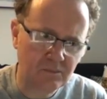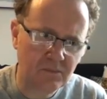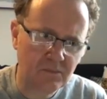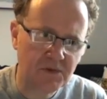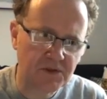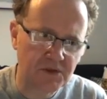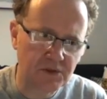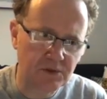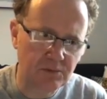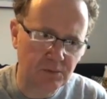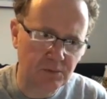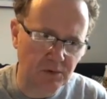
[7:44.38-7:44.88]

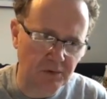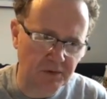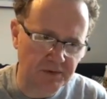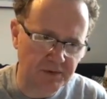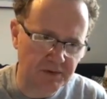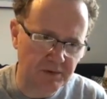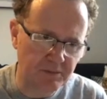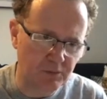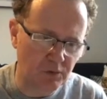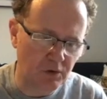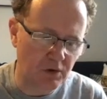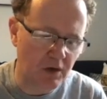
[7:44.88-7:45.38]
super,
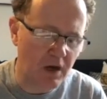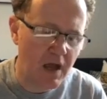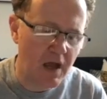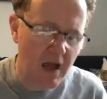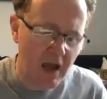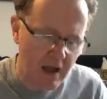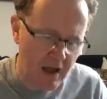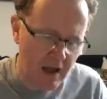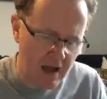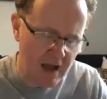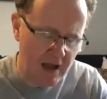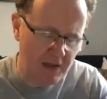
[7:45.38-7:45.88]
super.
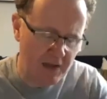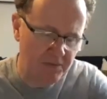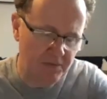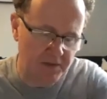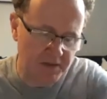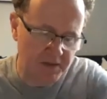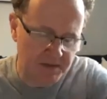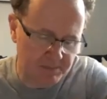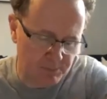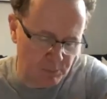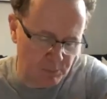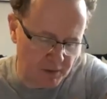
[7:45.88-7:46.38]
And
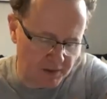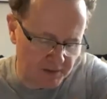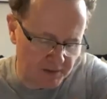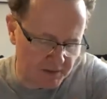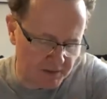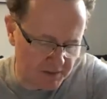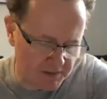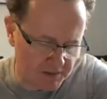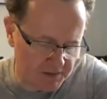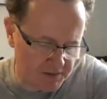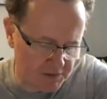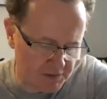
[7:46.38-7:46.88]
this brings
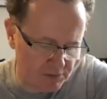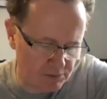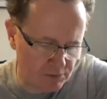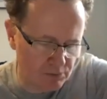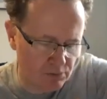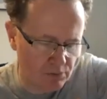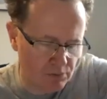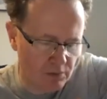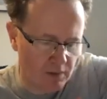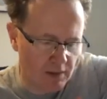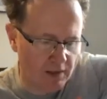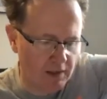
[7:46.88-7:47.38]
us
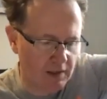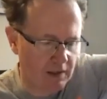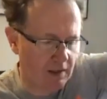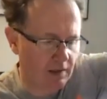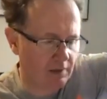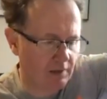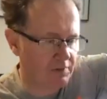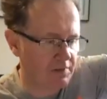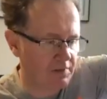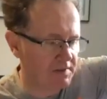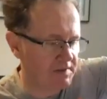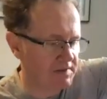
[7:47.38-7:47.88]
to
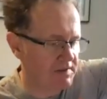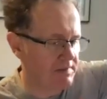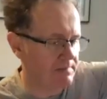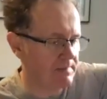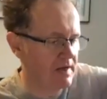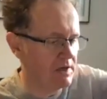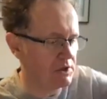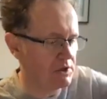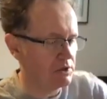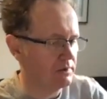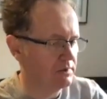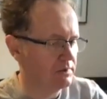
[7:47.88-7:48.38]
this
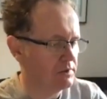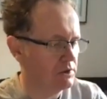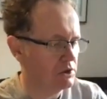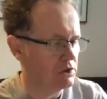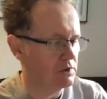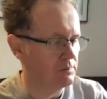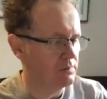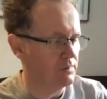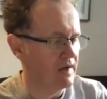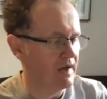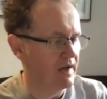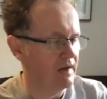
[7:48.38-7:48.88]
special
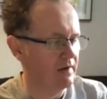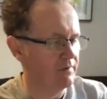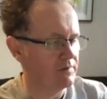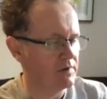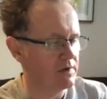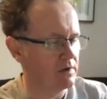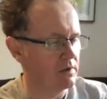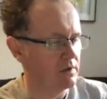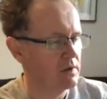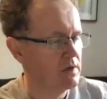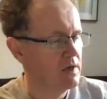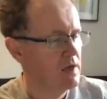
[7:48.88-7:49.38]
edition we have
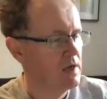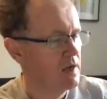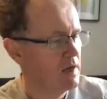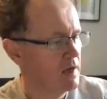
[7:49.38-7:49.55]
here,